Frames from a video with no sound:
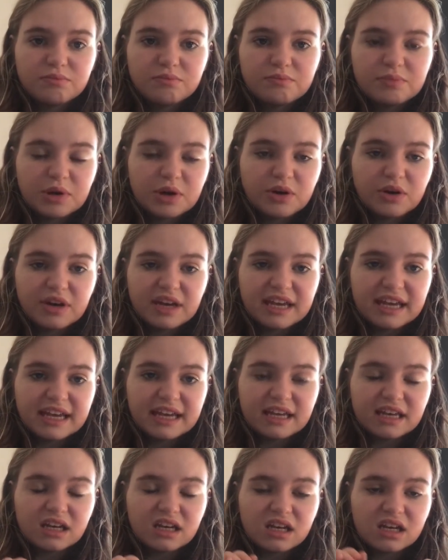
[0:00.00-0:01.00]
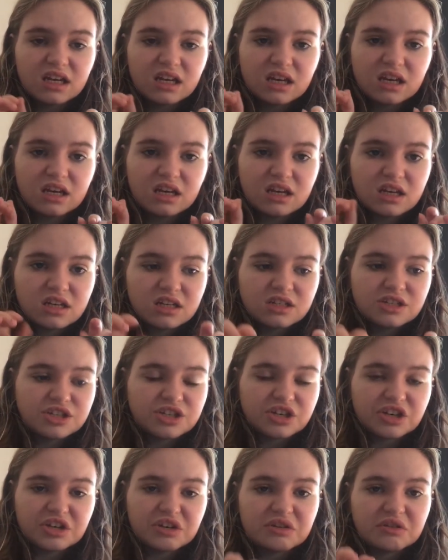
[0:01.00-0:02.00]
put in to
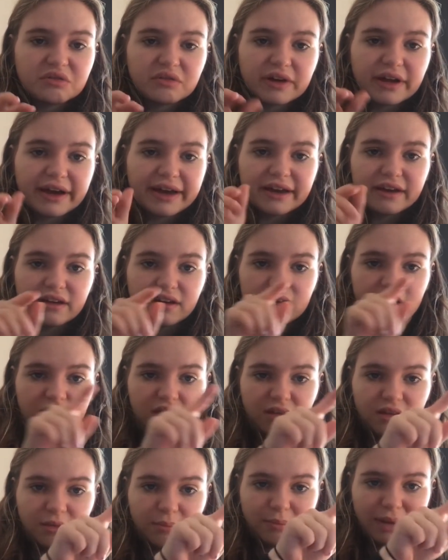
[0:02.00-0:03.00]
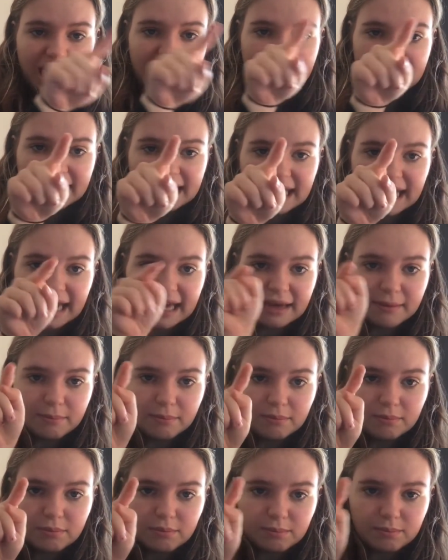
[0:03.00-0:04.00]
Google like play
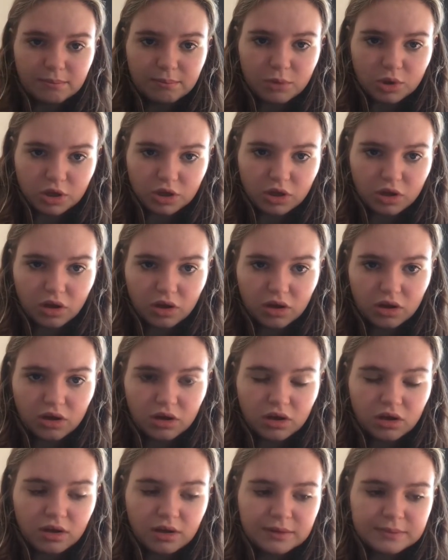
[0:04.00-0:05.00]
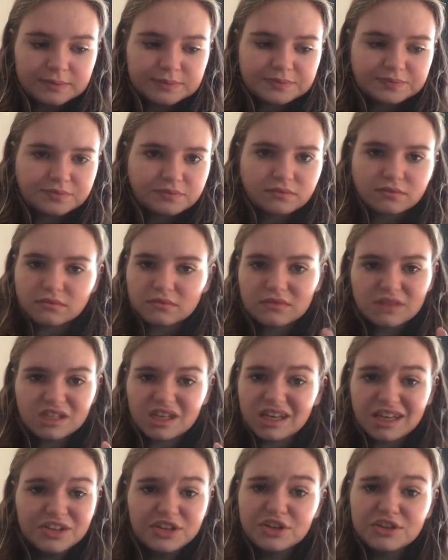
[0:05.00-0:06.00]
name monologue,
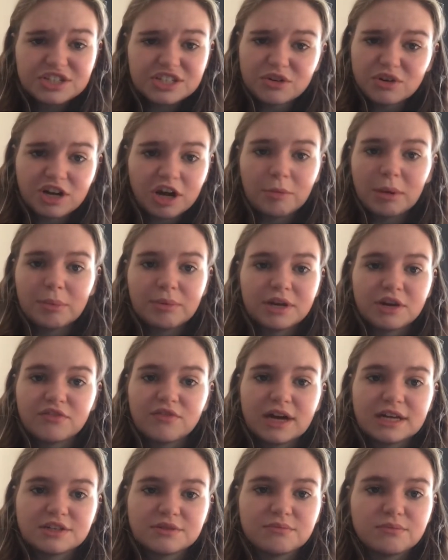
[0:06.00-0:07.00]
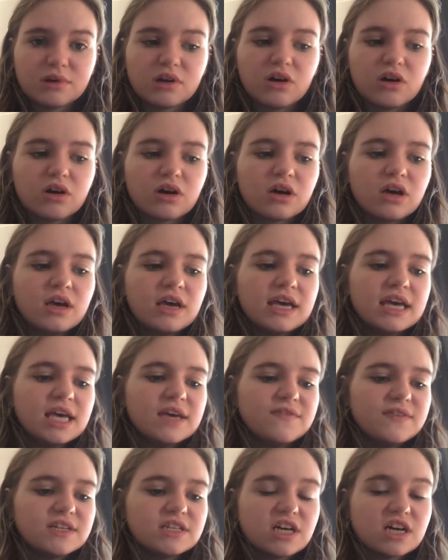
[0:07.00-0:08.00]
and usually it'll come up in a random blog.
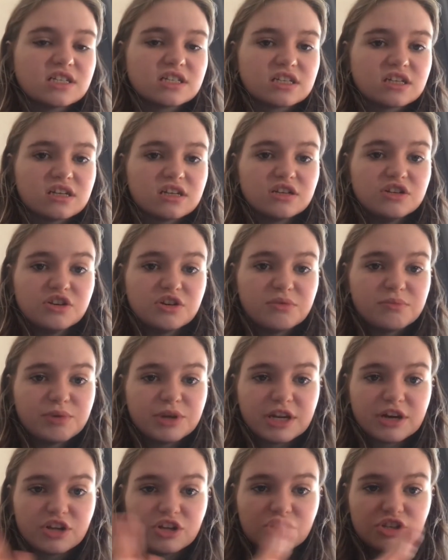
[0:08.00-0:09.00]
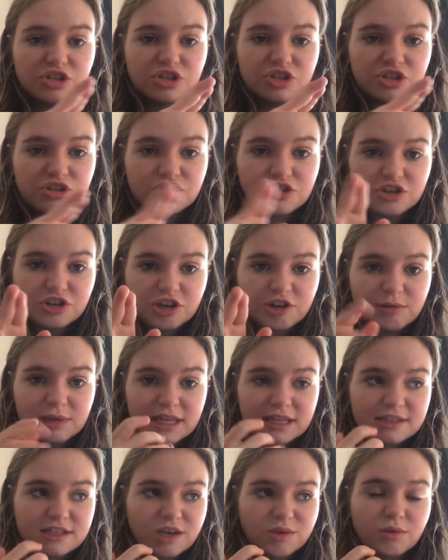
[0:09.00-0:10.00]
If it doesn't, you can put it into YouTube, and
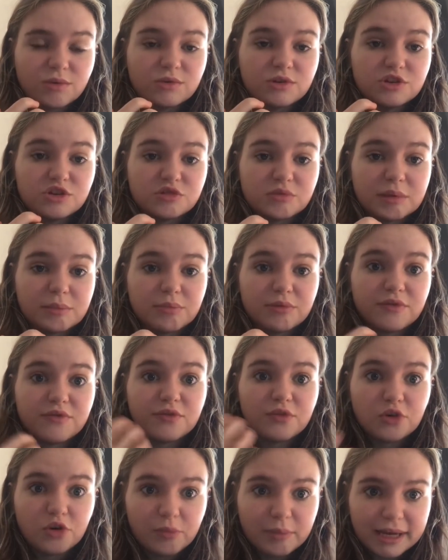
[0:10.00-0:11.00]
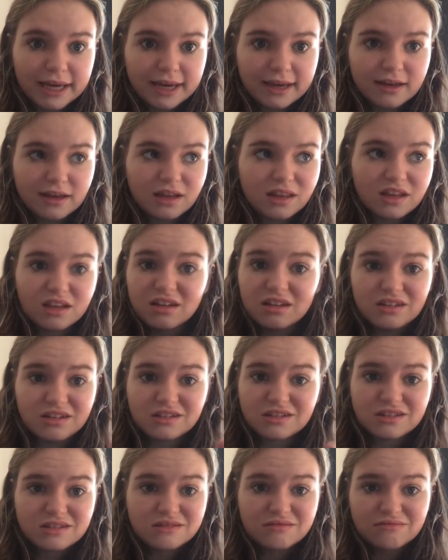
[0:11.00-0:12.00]
then someone will usually be performing it, and then you can
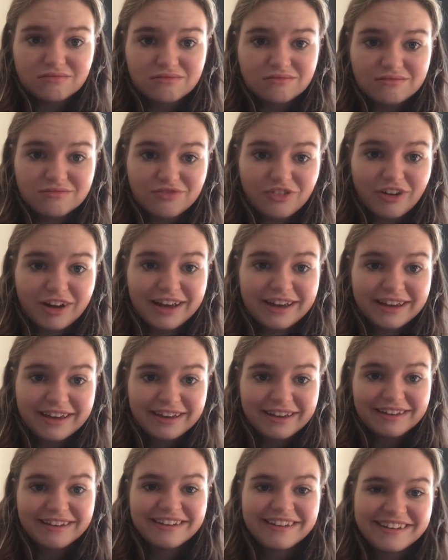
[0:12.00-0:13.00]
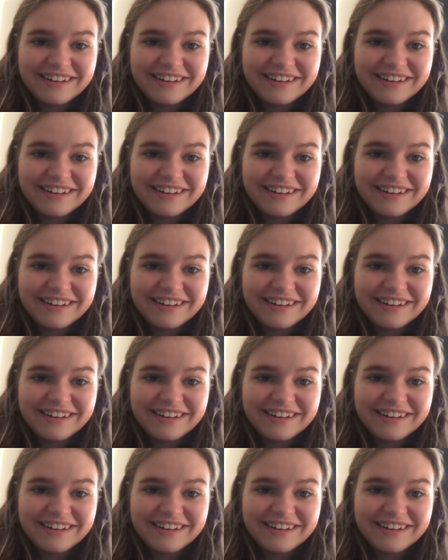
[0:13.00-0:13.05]
just write it.